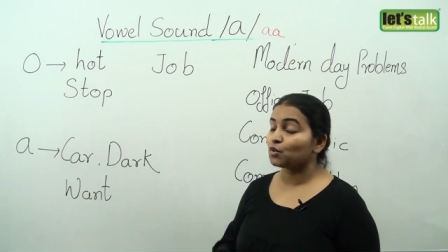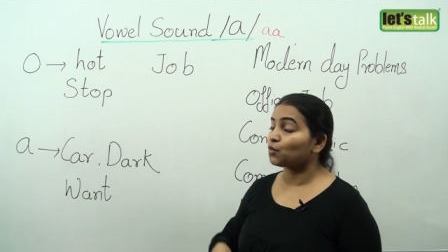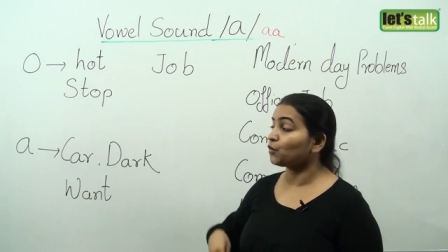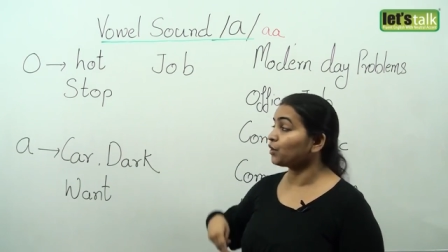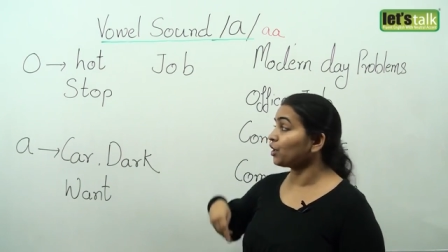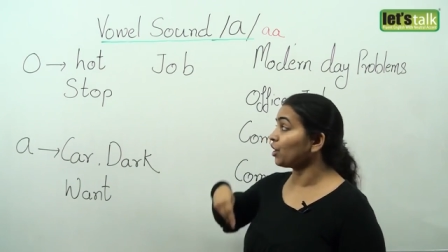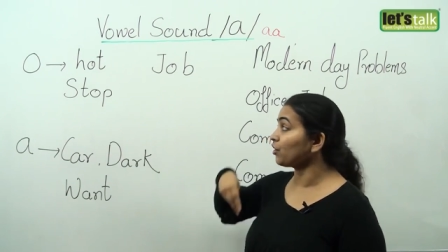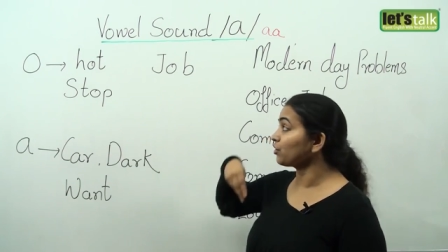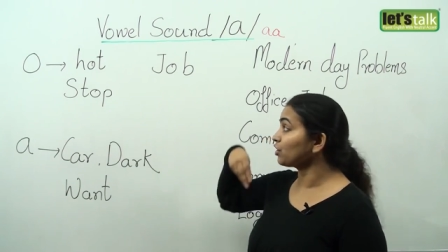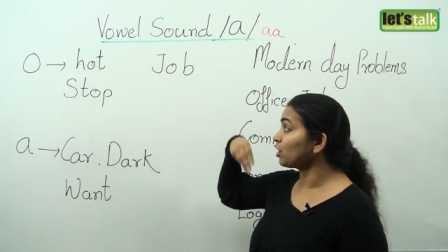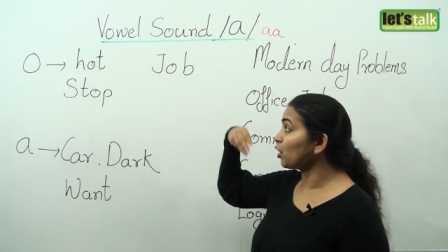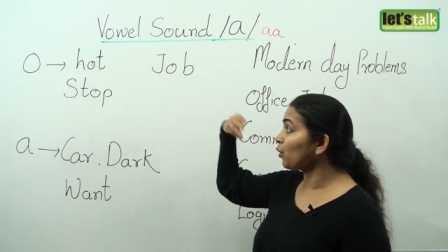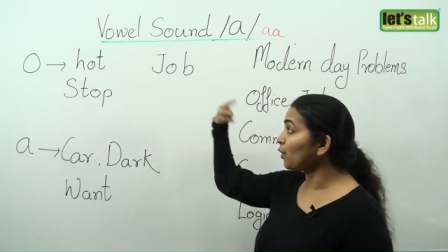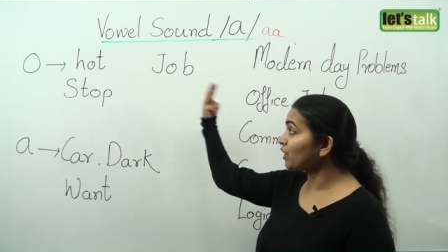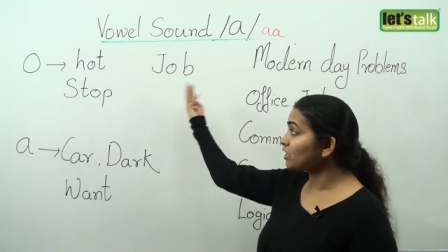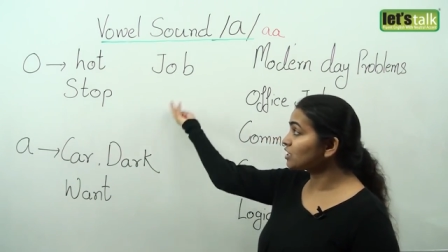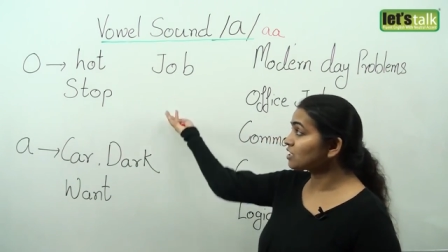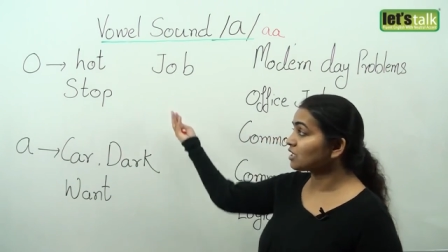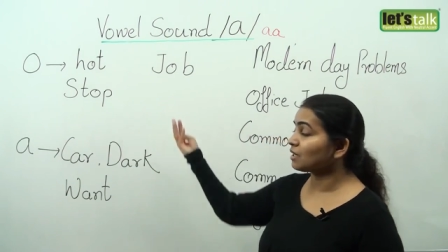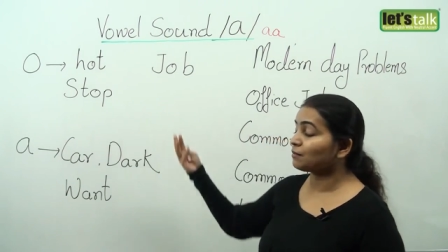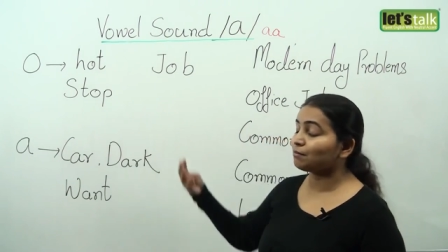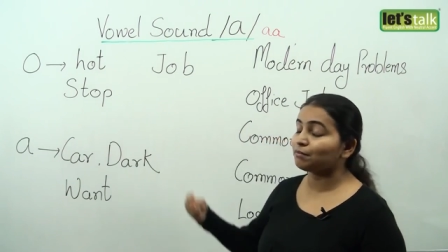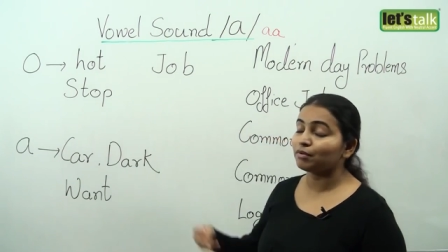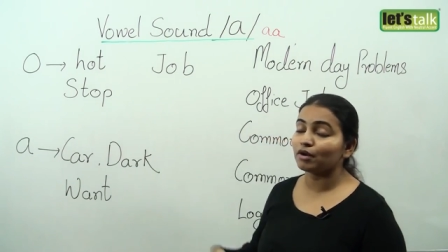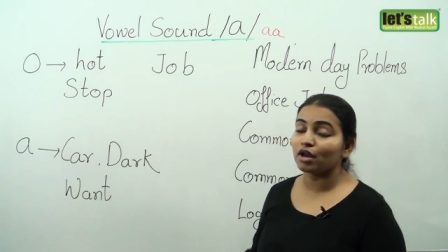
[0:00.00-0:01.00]
We are going
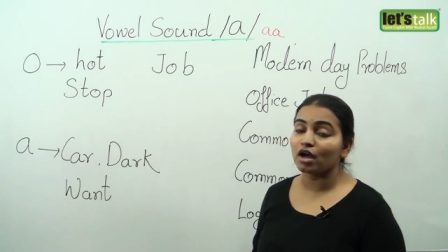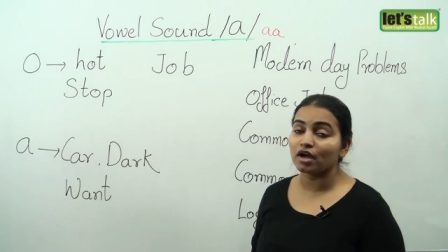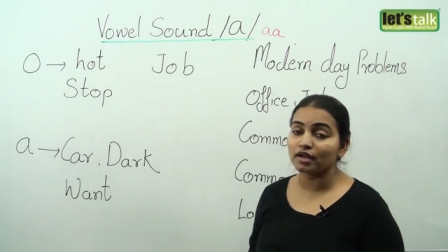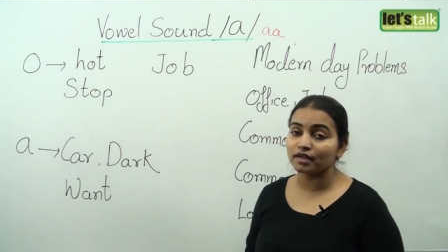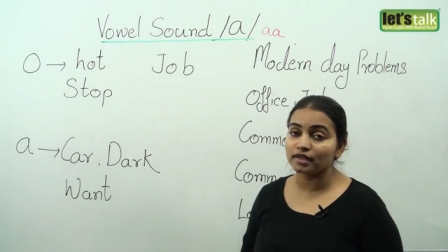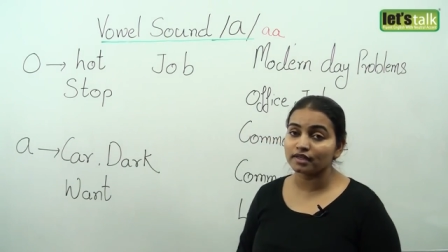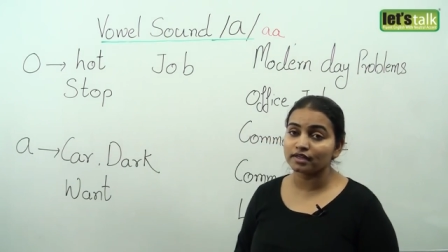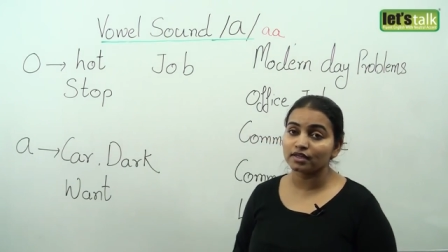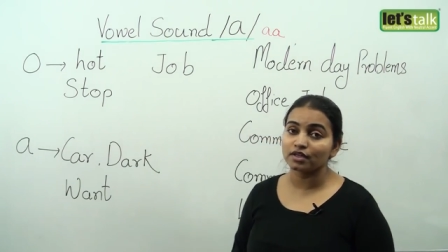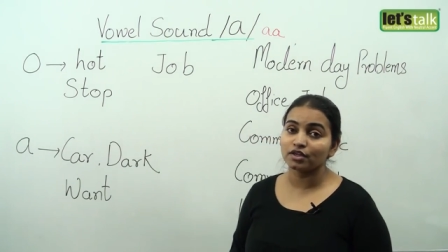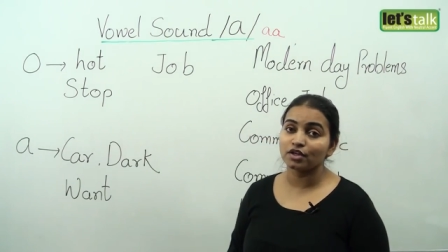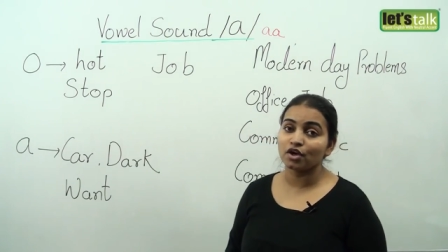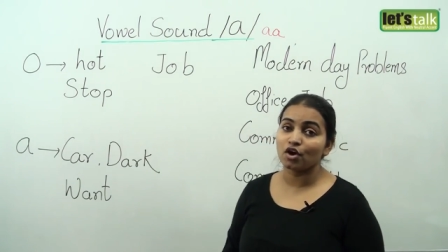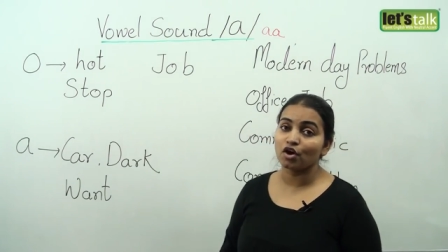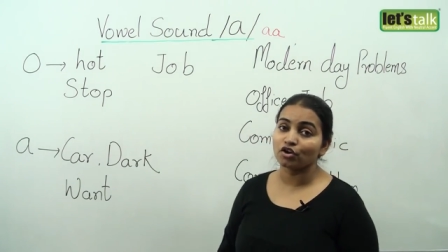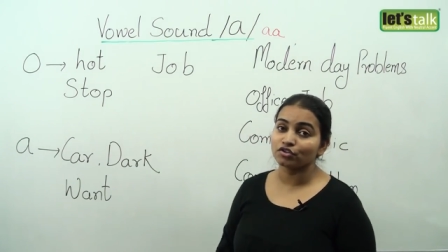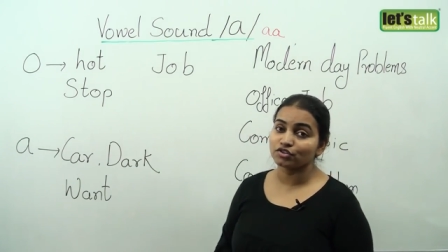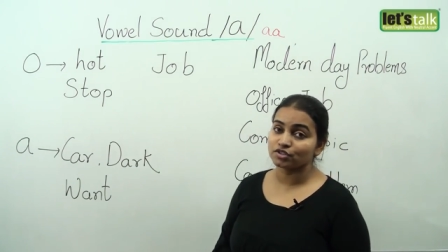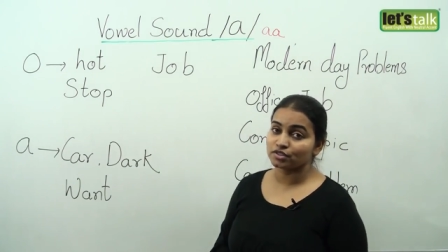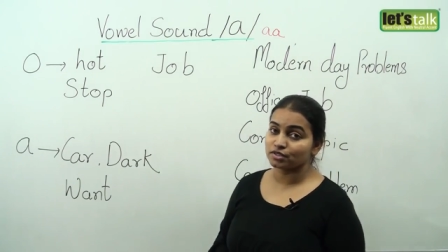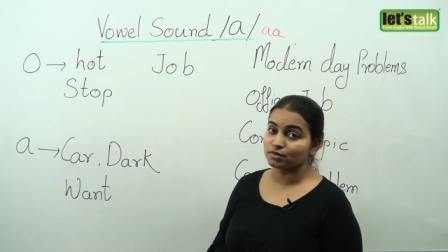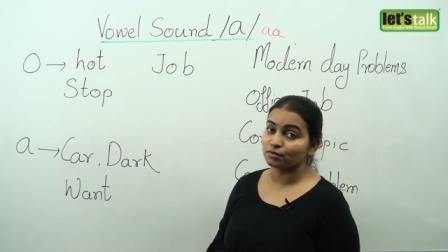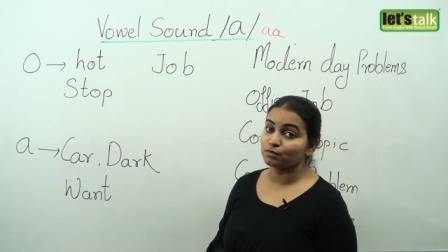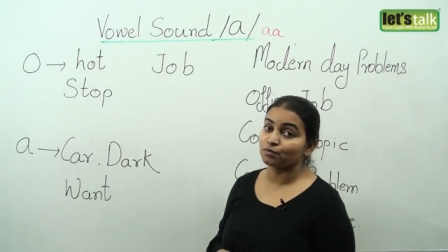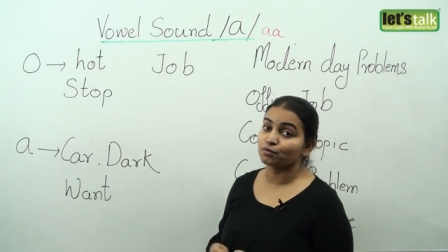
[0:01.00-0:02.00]
to apply it
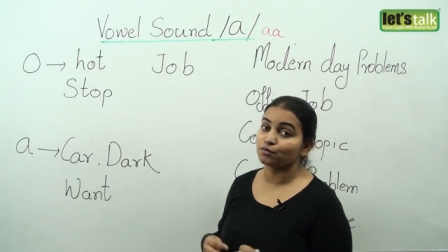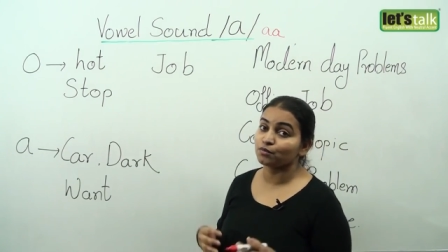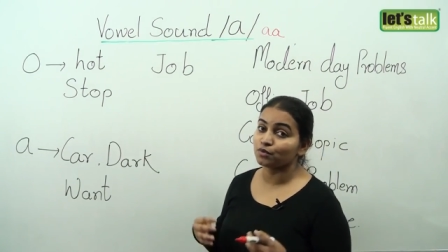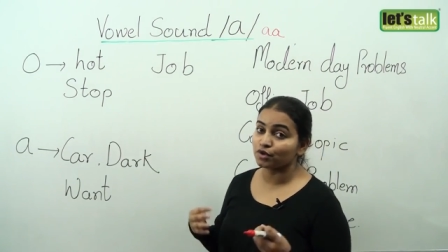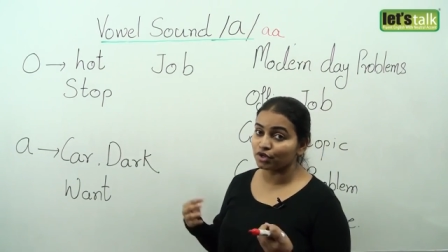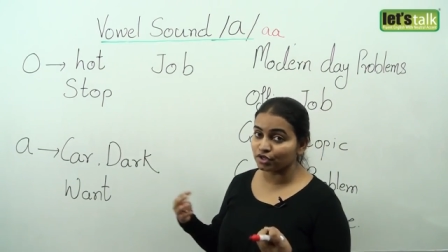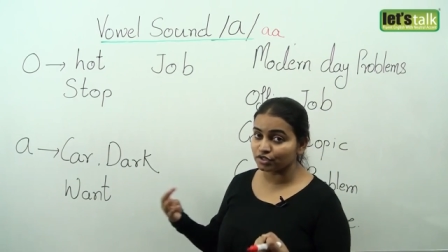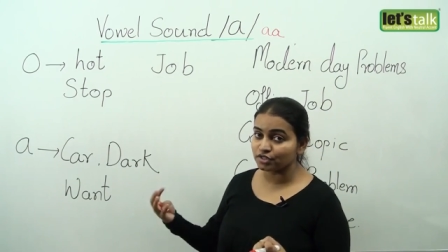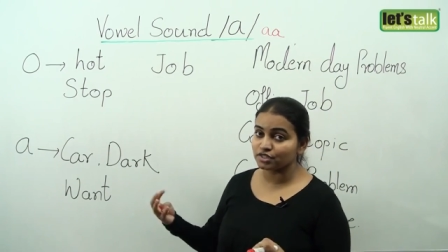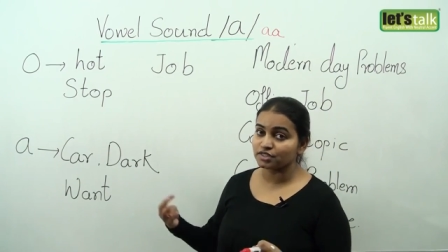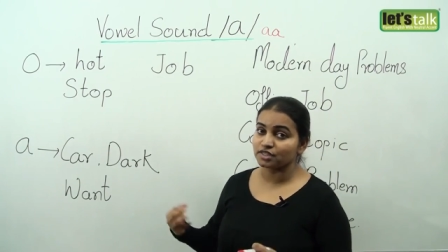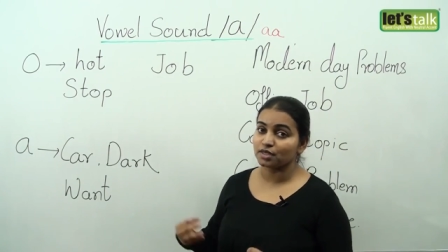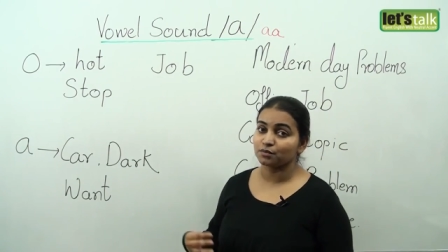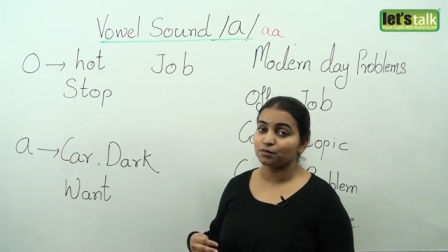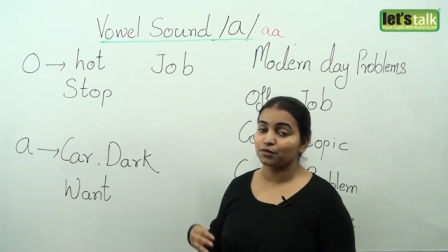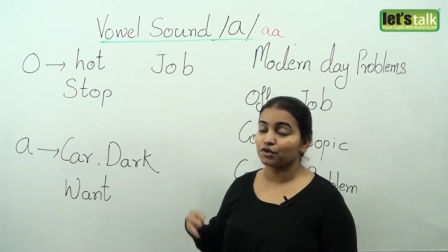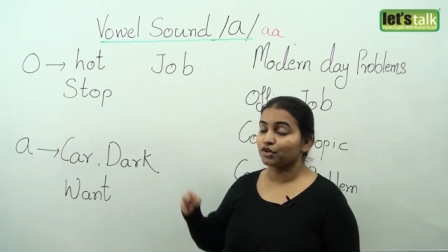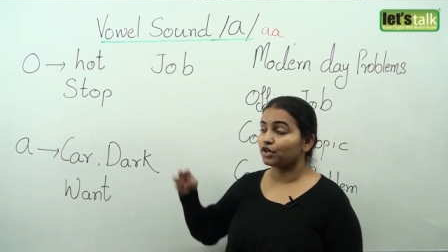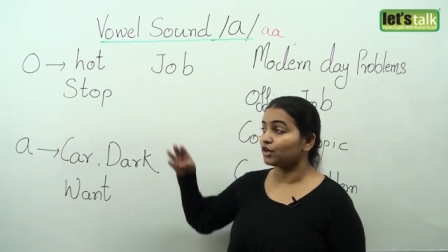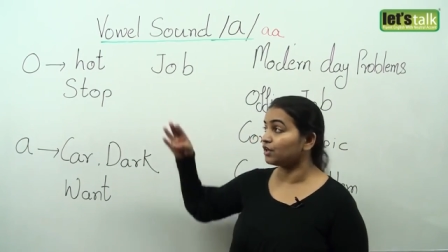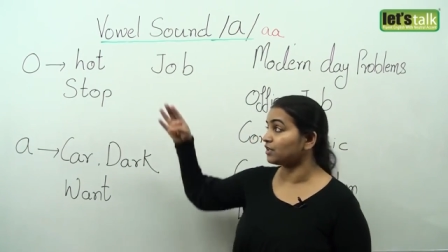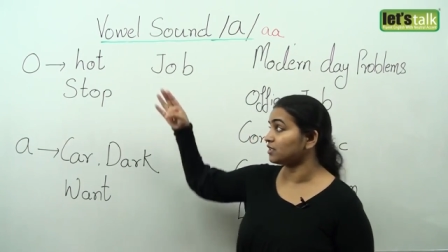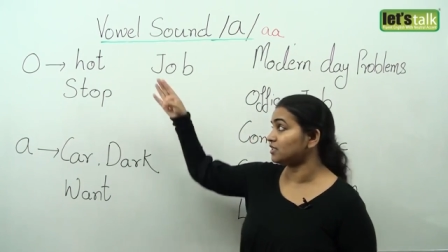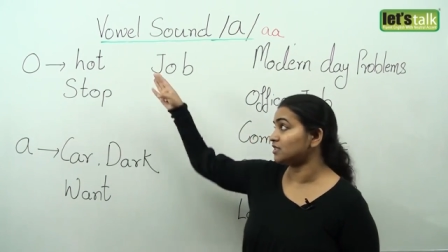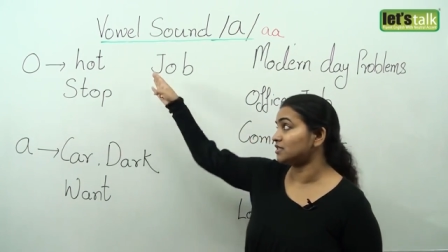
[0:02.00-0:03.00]
on some words that we're
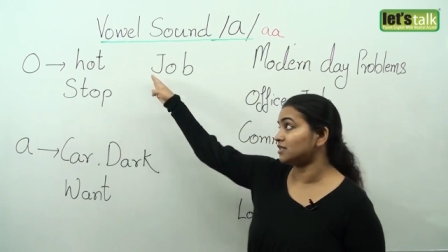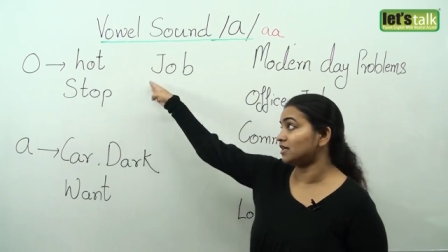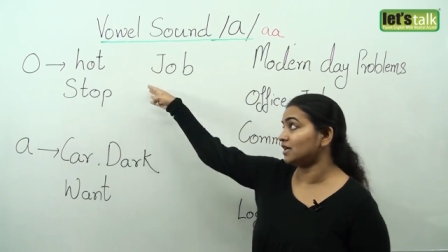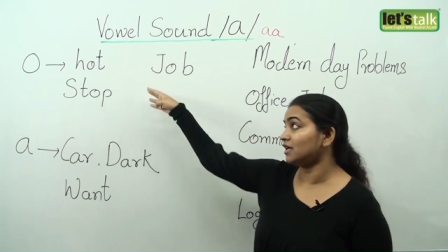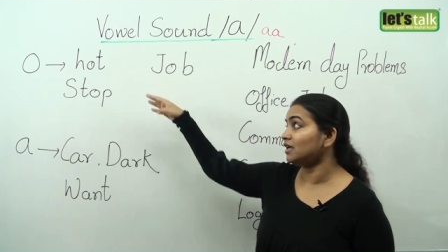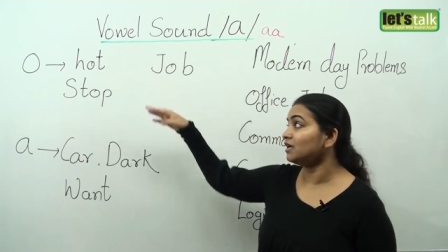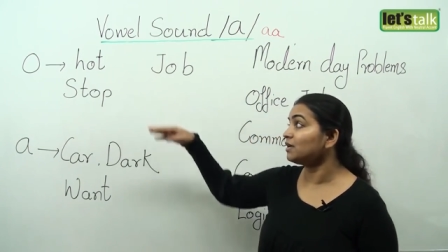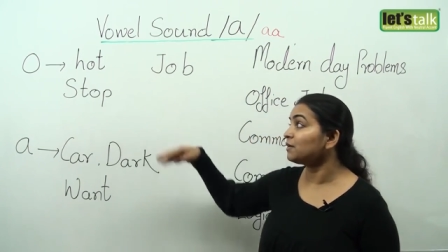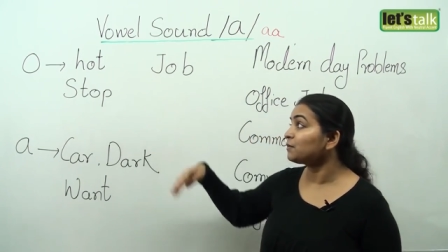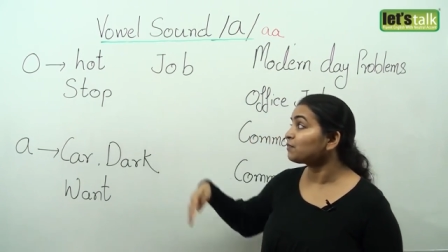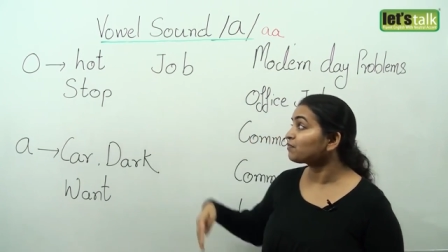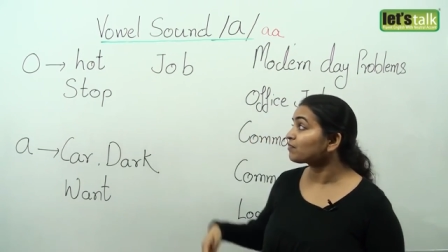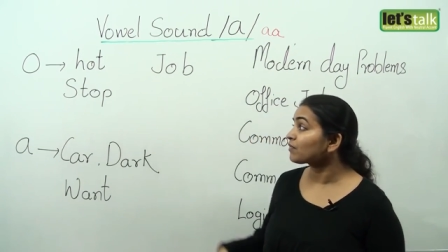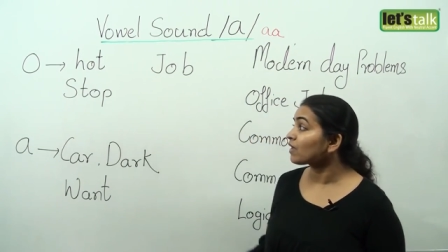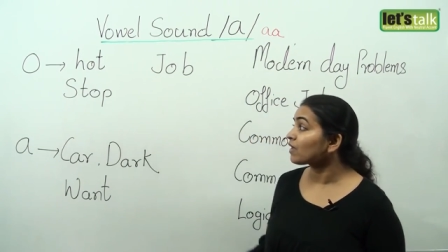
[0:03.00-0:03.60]
going to see.